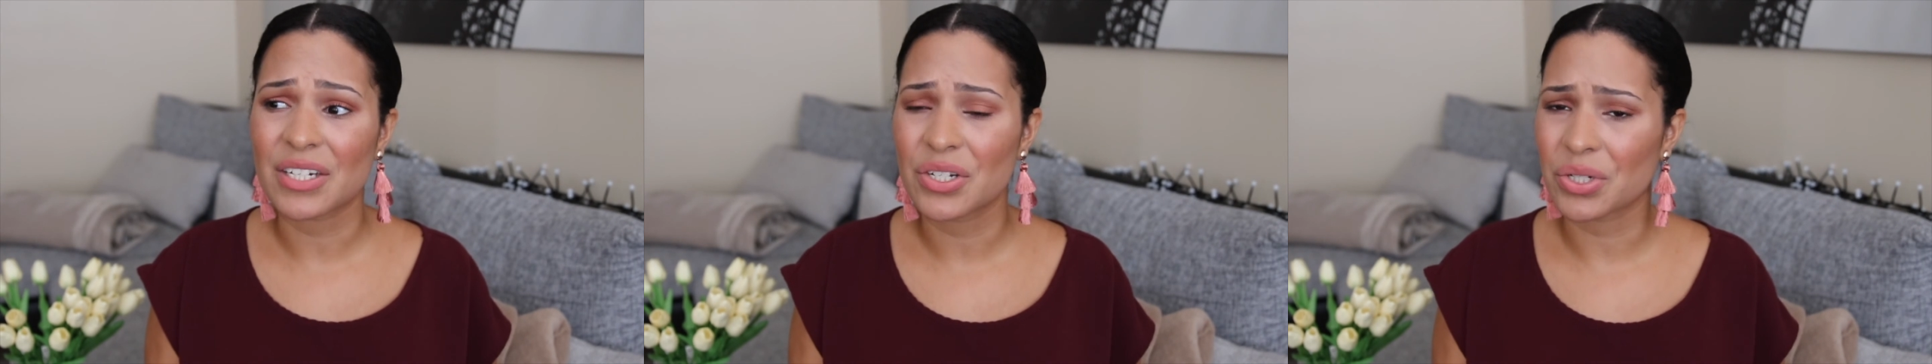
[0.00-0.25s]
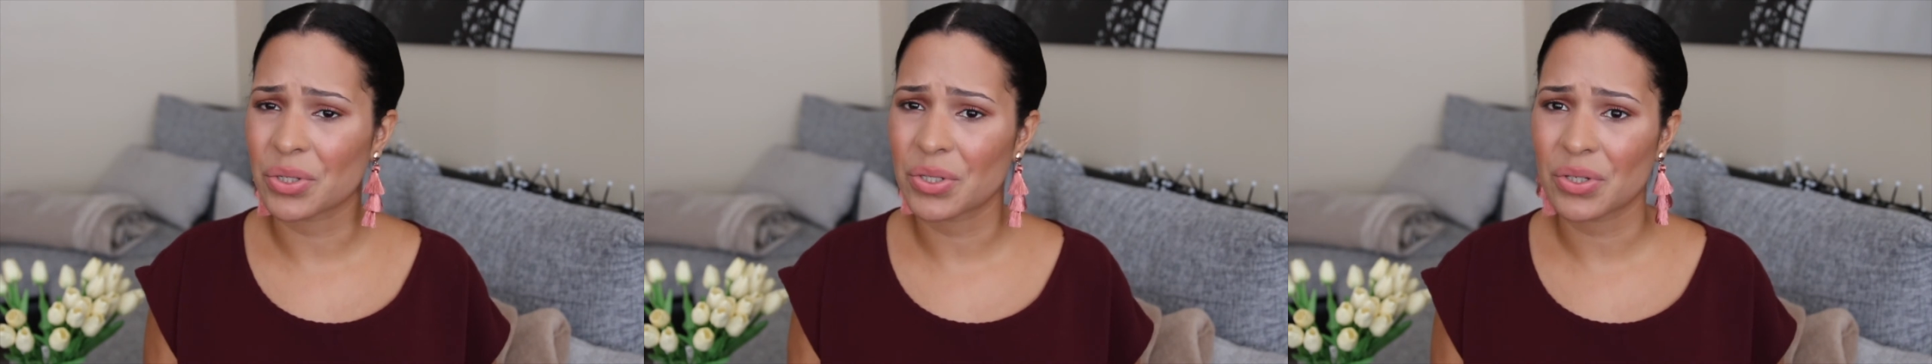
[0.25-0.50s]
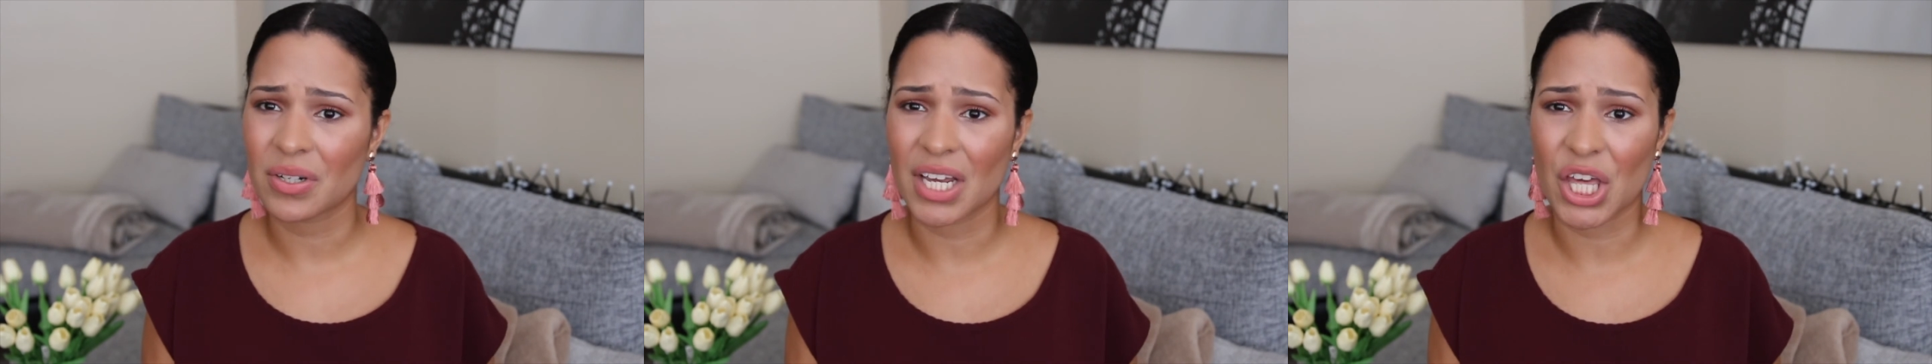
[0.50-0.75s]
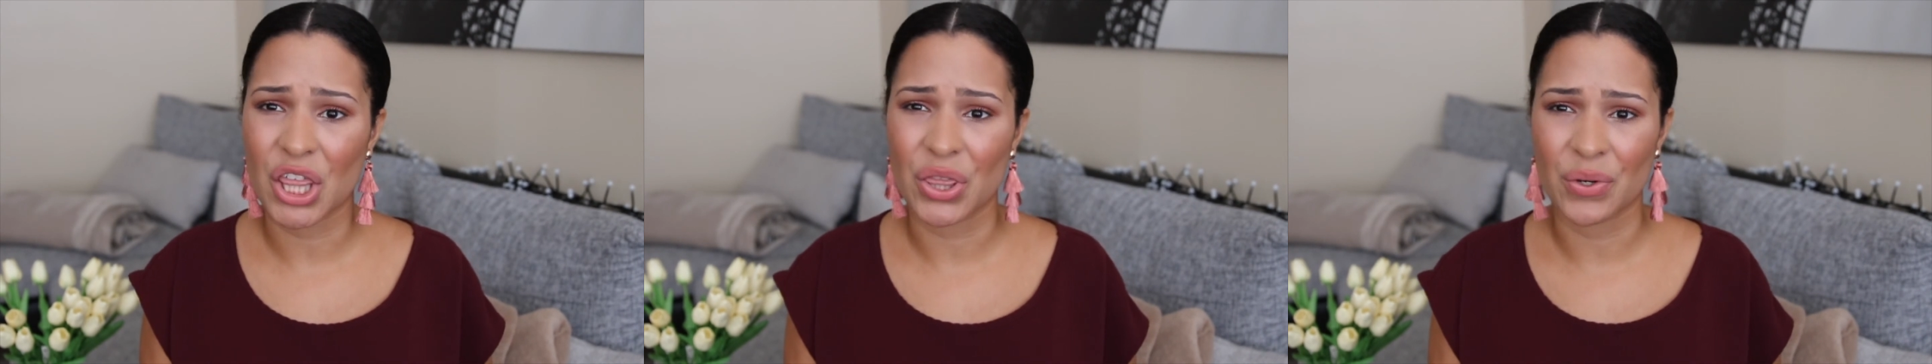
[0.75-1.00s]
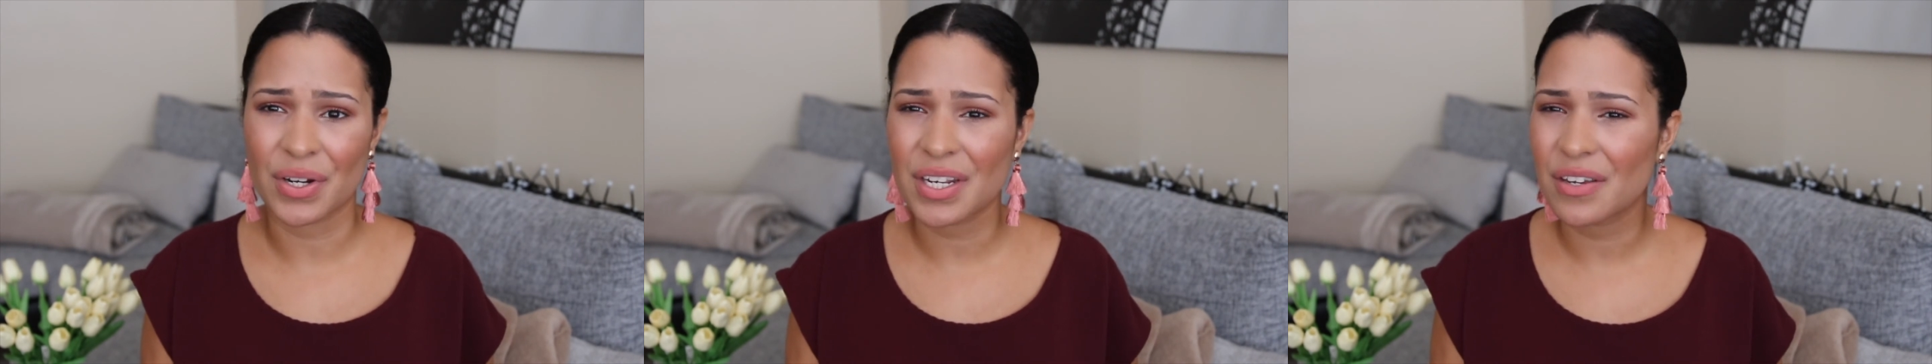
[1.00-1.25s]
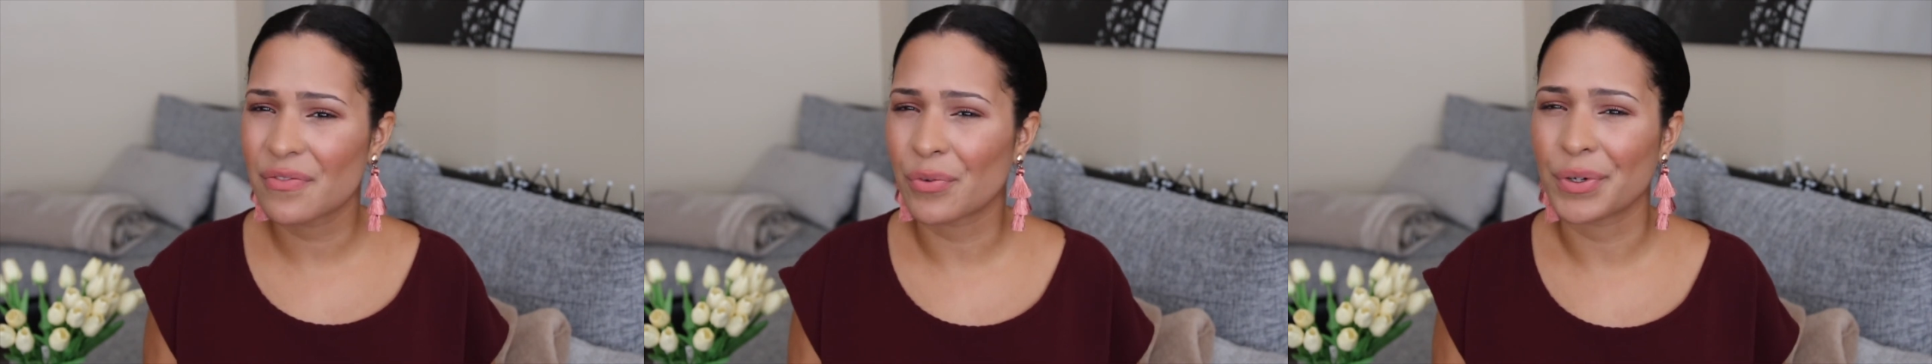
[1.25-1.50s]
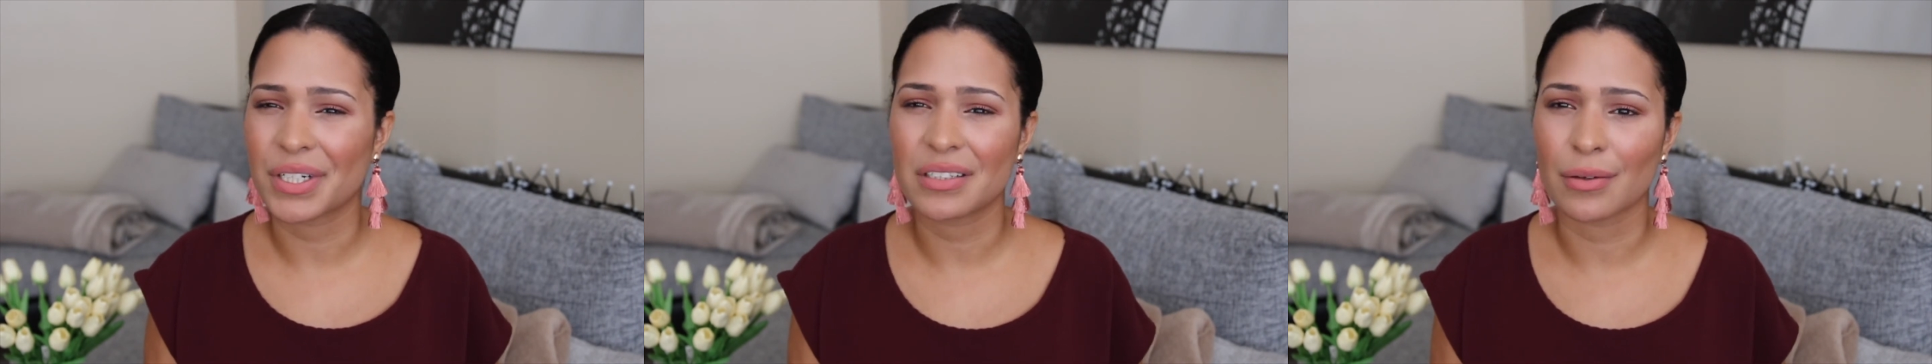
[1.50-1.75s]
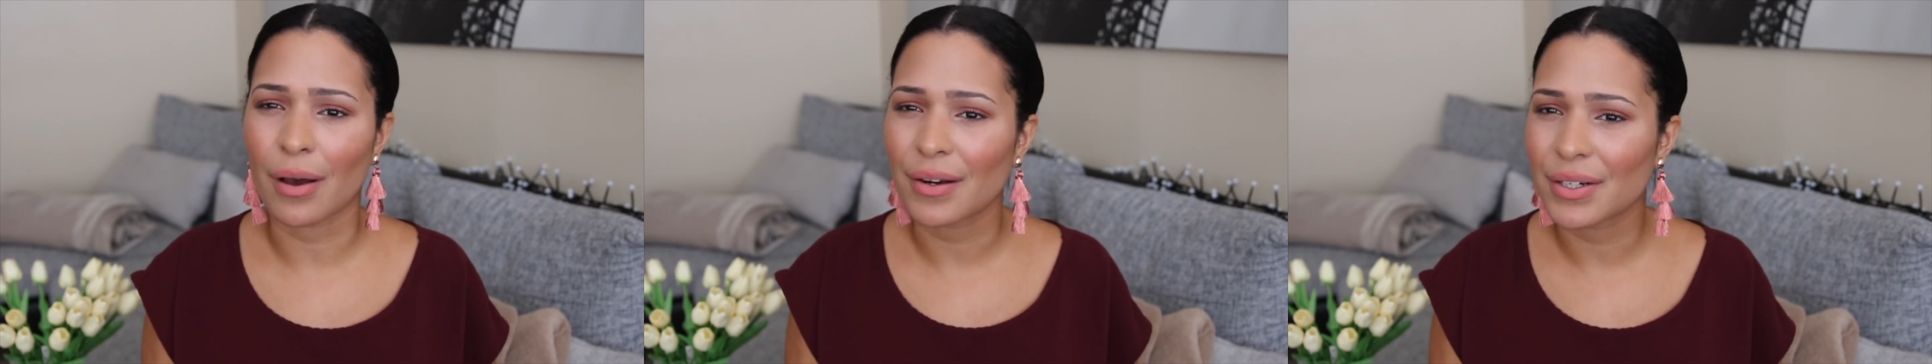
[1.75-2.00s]
shirts are like
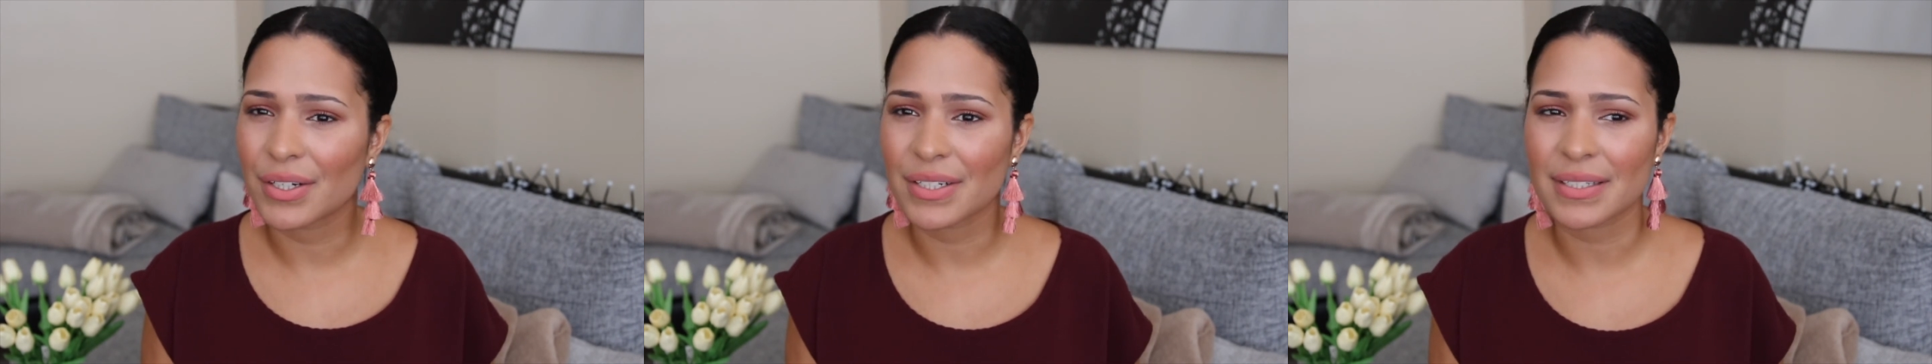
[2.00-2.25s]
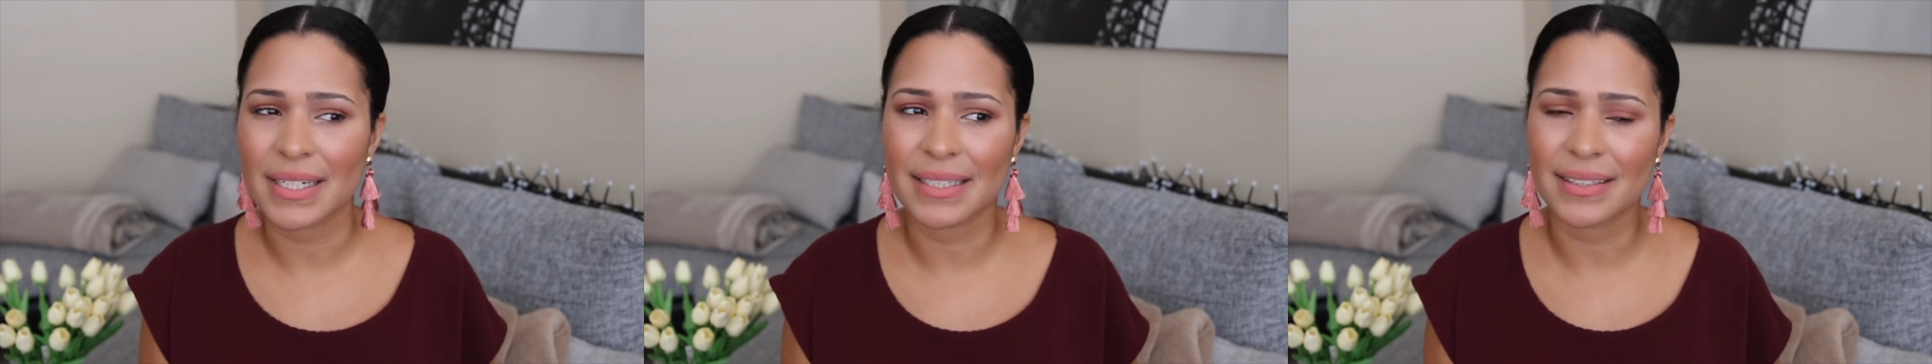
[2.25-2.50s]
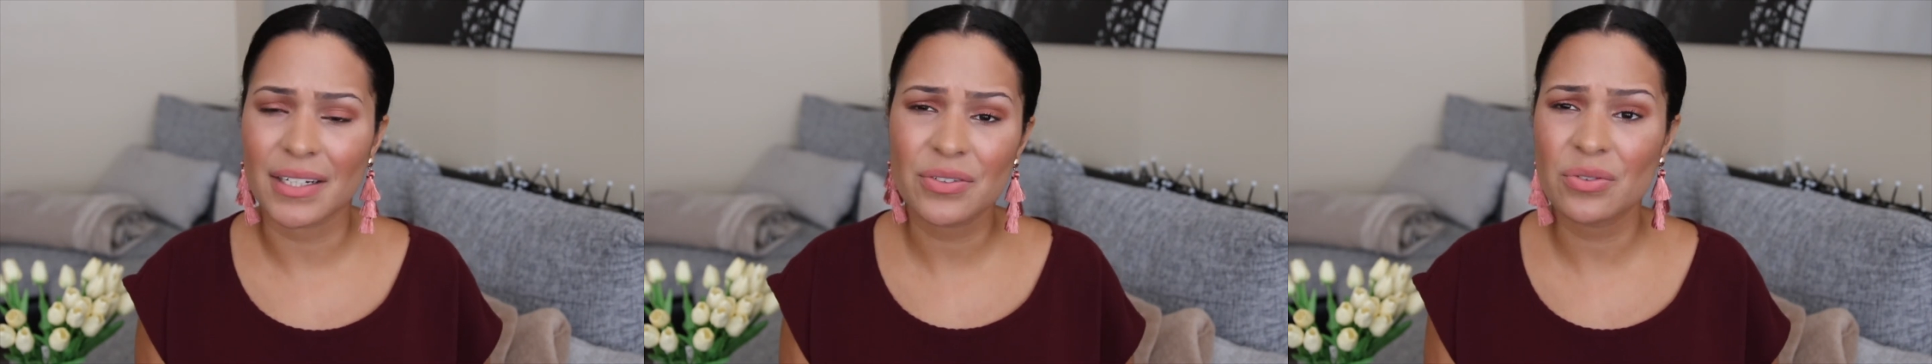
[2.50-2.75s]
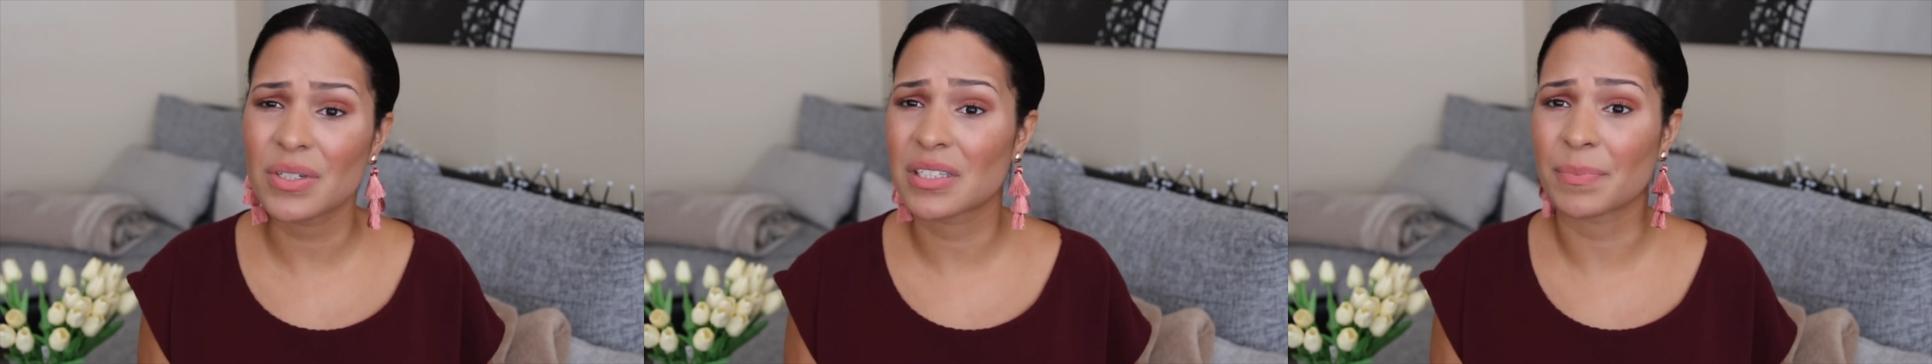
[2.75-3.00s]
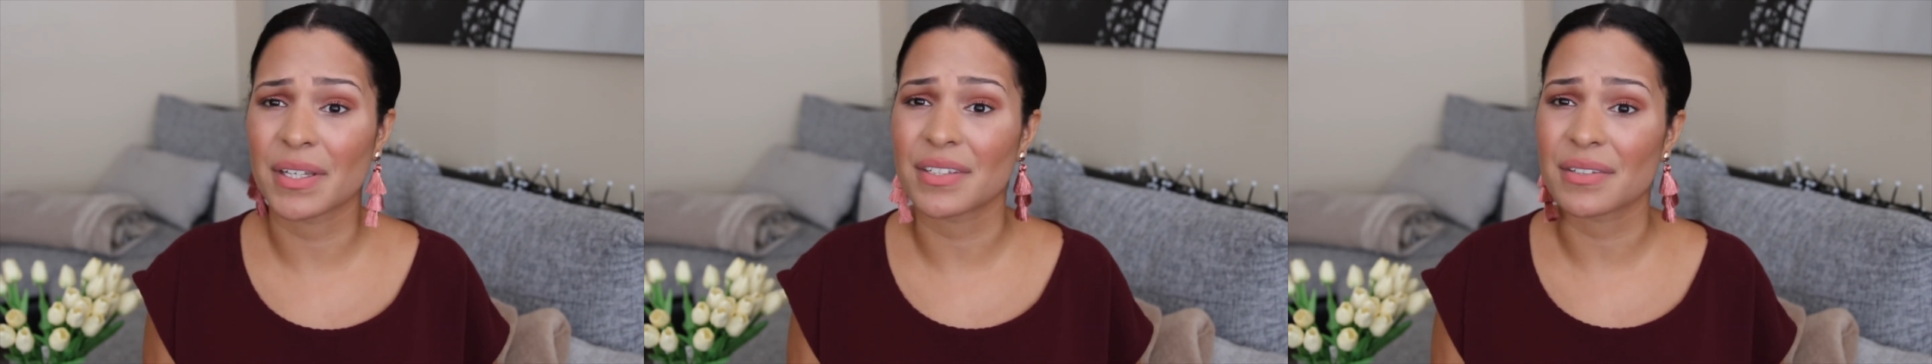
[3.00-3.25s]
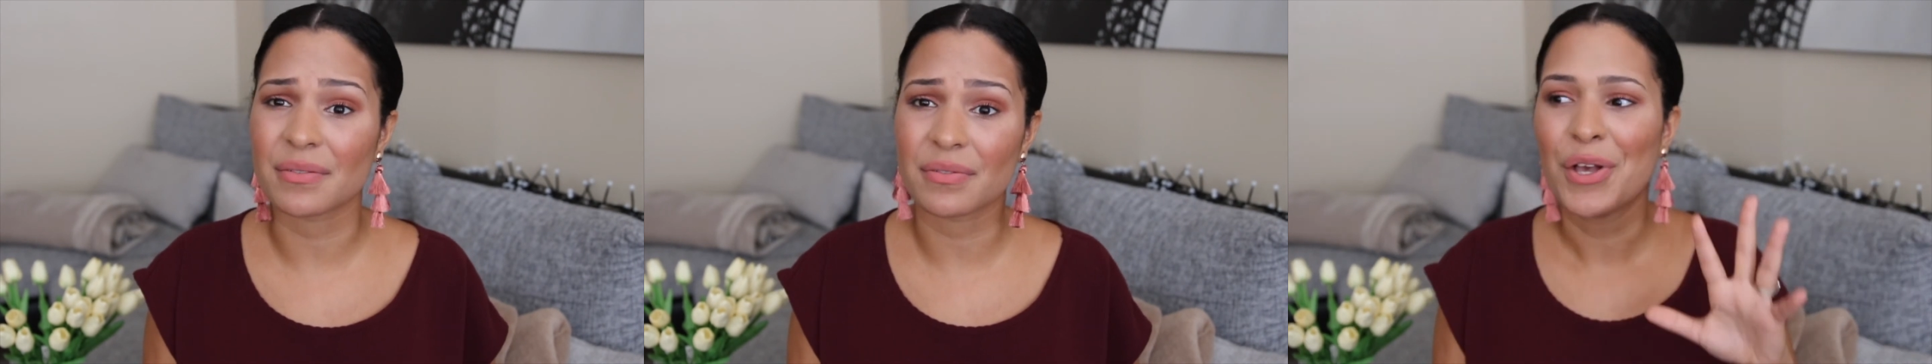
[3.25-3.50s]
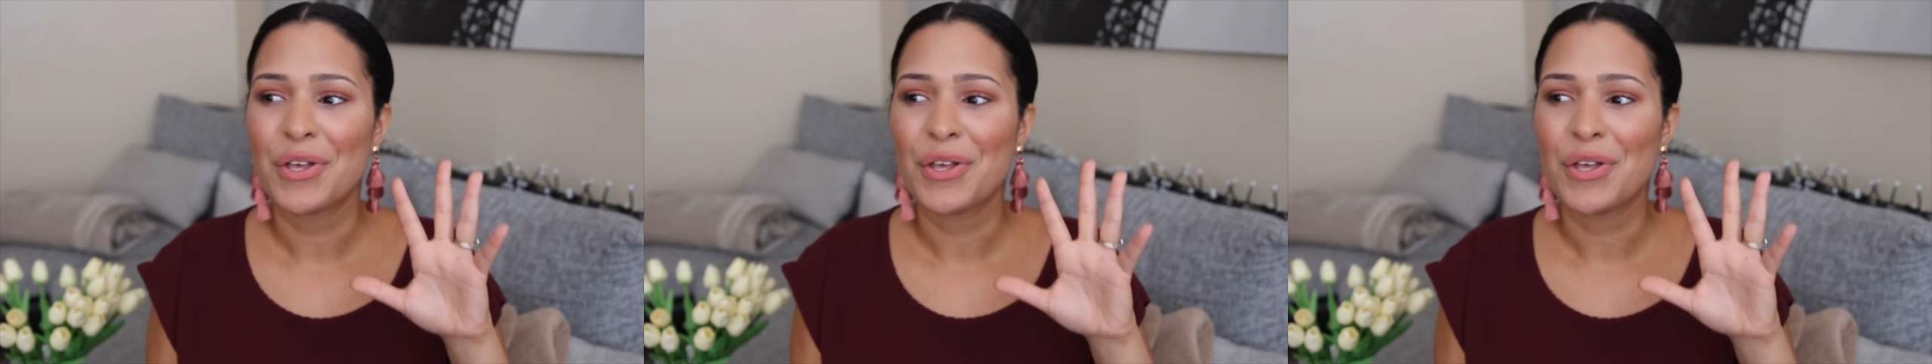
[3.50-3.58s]
$30–40. Like, that's too expensive.